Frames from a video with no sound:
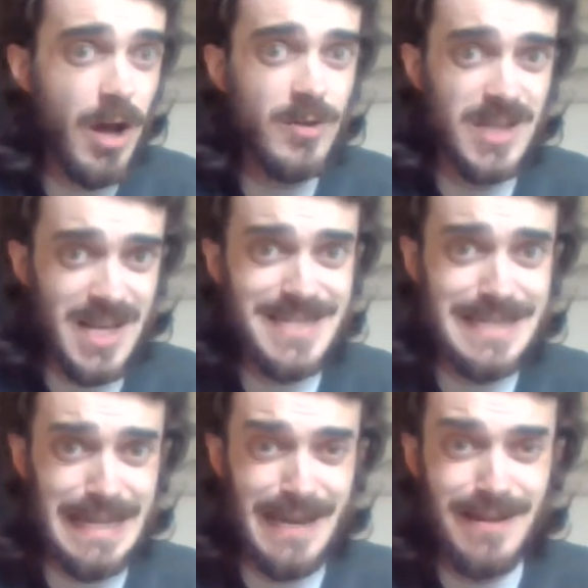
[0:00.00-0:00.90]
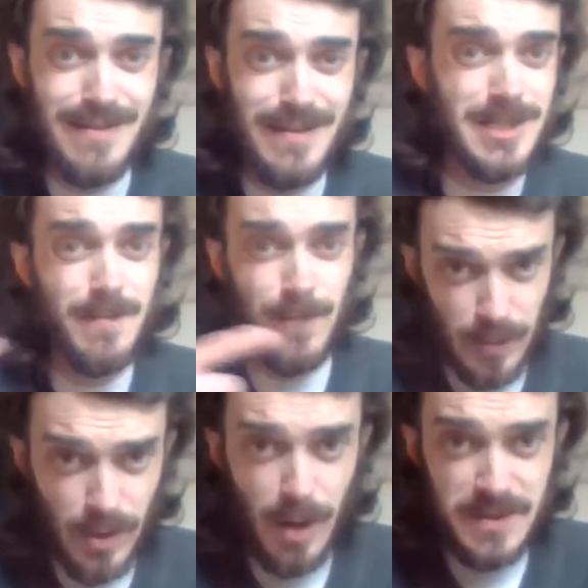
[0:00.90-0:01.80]
owes less debt than some
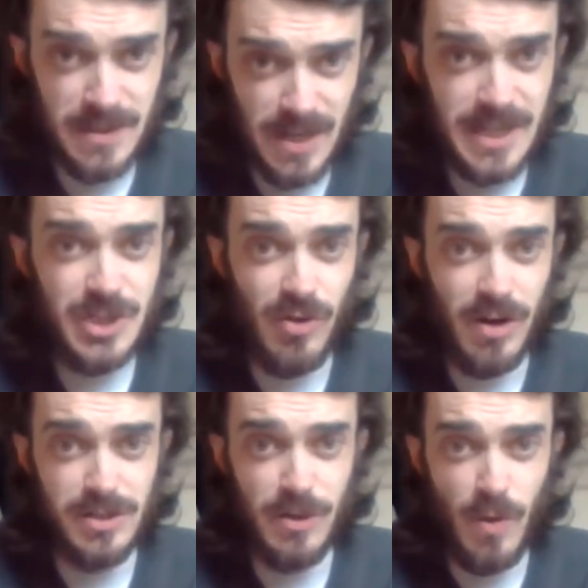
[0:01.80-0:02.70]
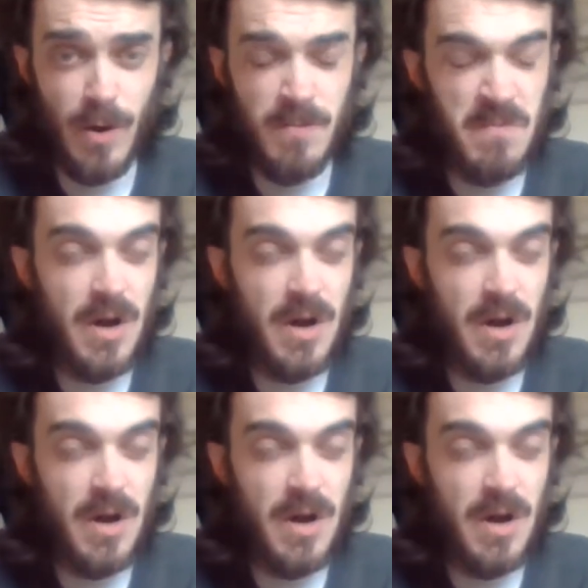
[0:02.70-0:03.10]
football clubs in the league structure who owe